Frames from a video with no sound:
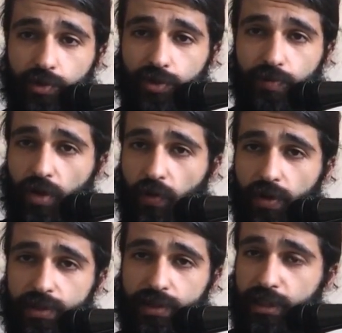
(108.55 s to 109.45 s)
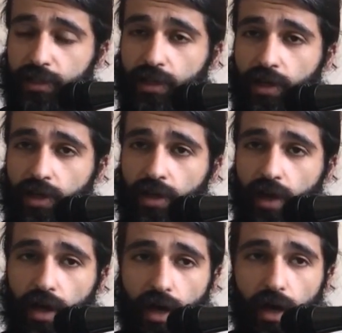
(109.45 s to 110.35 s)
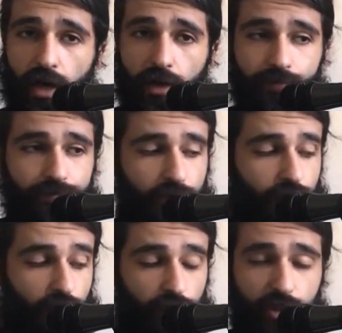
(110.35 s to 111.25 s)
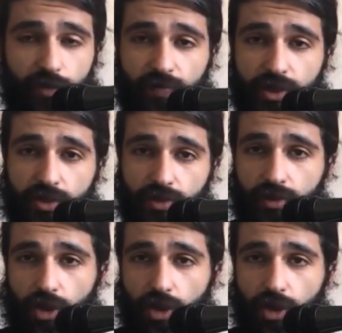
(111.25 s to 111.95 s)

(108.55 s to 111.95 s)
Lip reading: You just pick once, and for the rest of this,